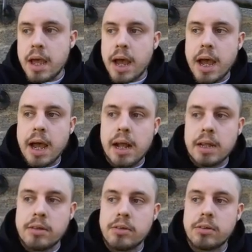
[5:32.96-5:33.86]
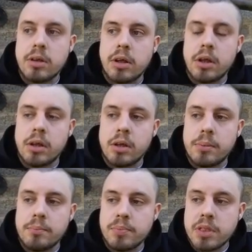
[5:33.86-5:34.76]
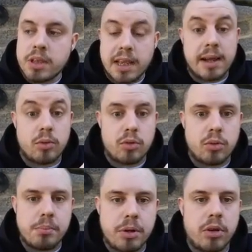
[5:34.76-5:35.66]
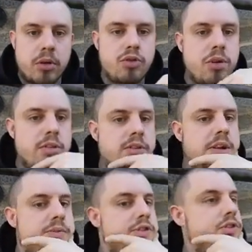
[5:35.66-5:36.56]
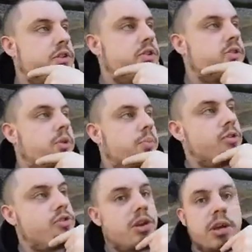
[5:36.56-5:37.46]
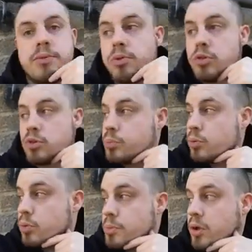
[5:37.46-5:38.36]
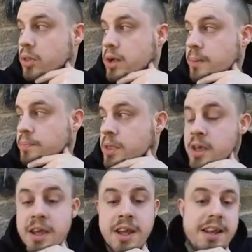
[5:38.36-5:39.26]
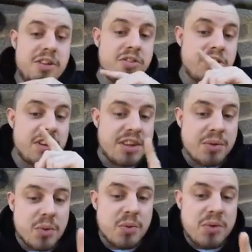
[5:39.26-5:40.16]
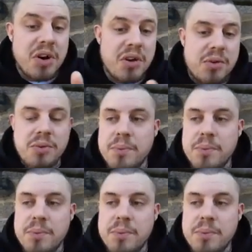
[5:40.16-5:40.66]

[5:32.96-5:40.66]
and the council in Burton-on-Trent, Staffordshire. So I appreciate everyone supporting me on that. Now, just let you all know